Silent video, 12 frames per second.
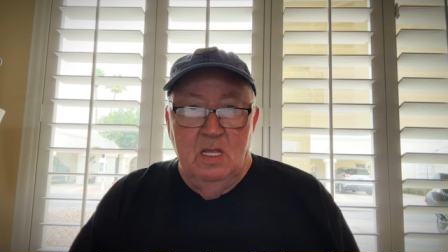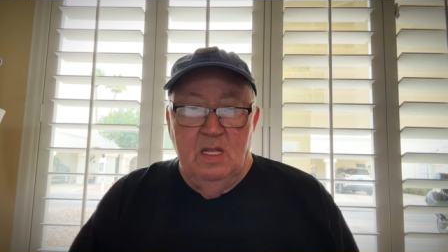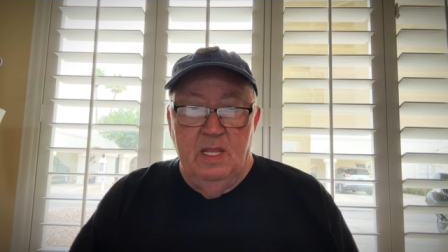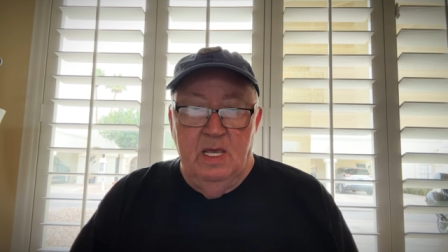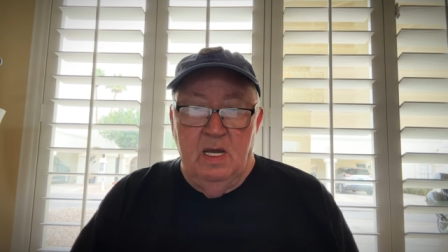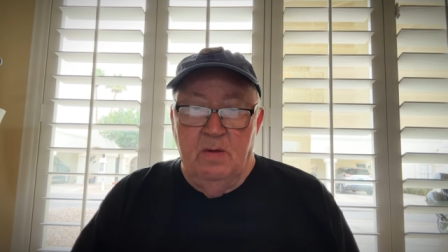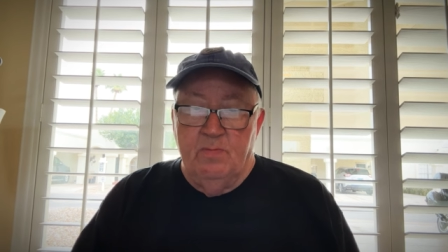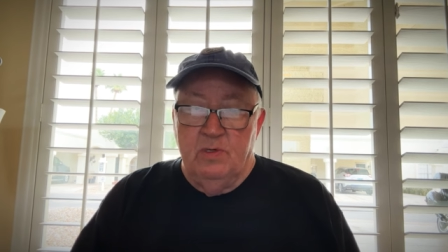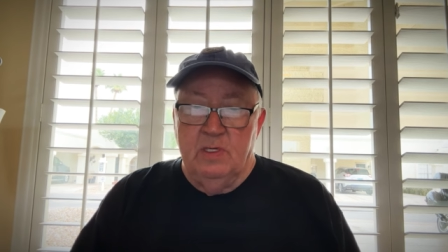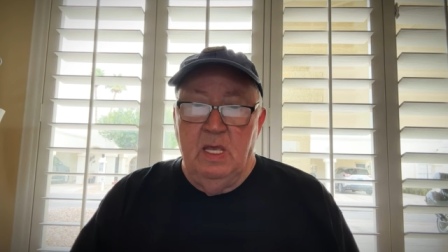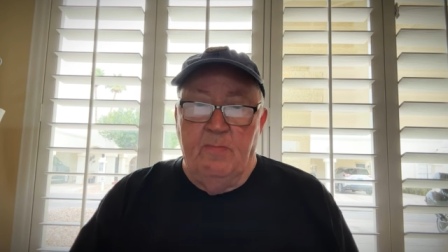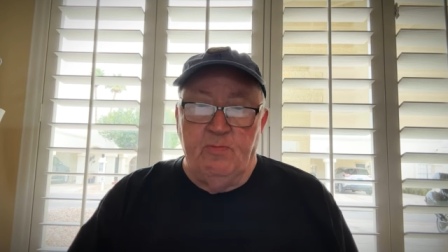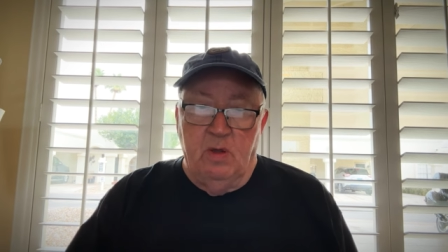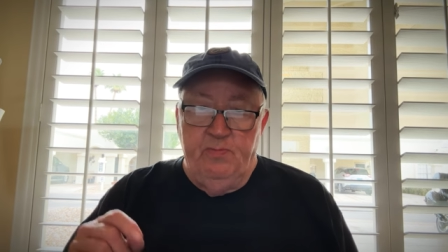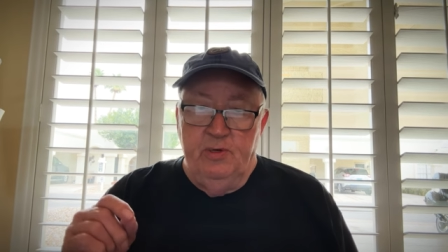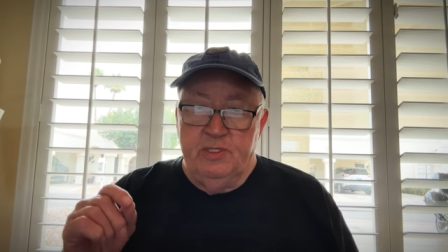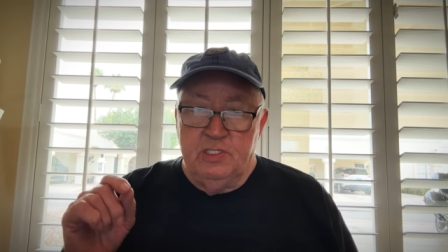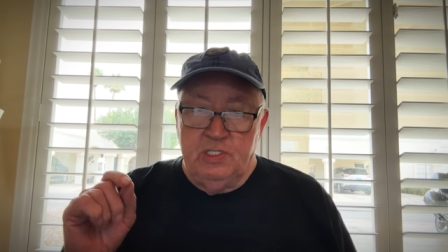and I'm gonna get, I'm gonna
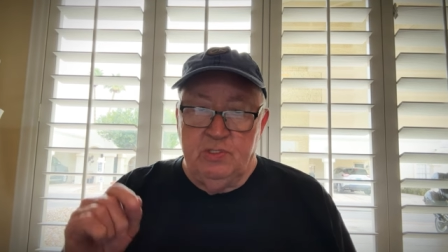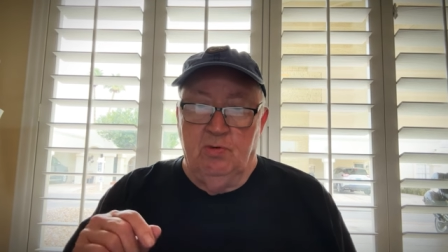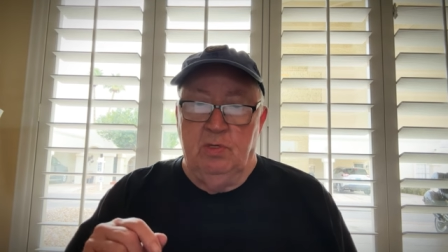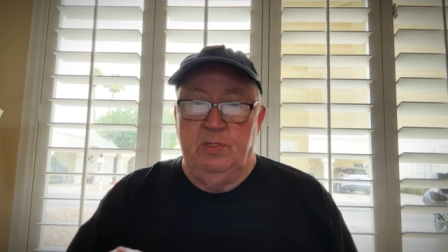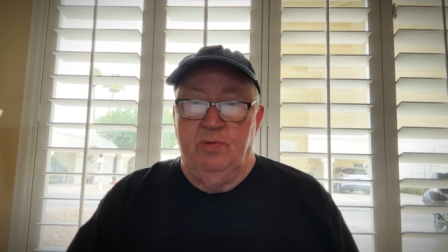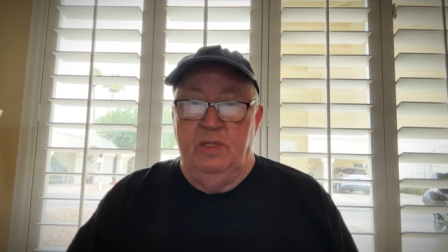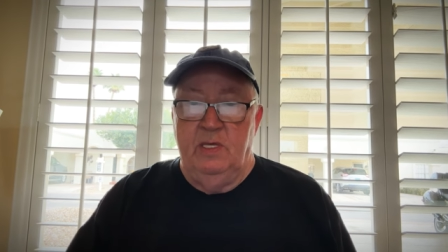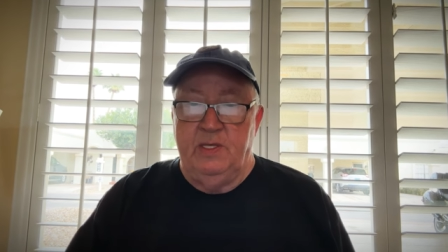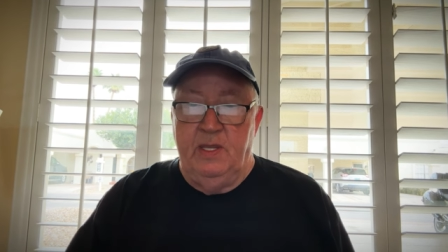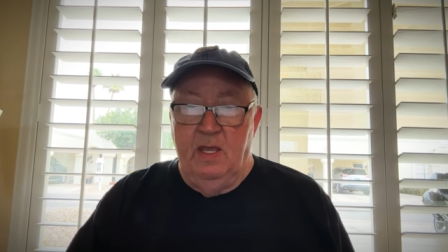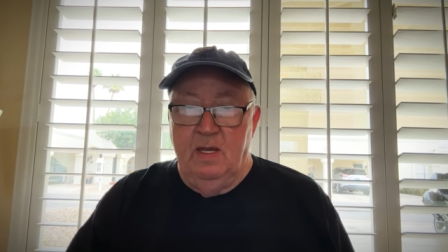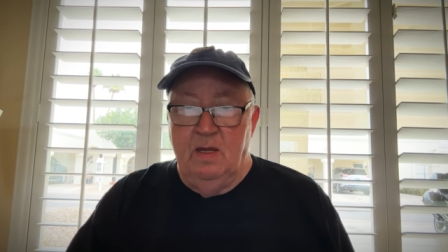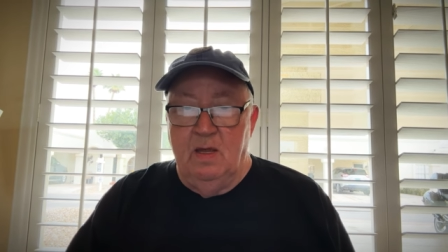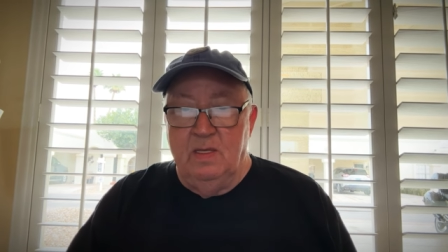put the source for this data.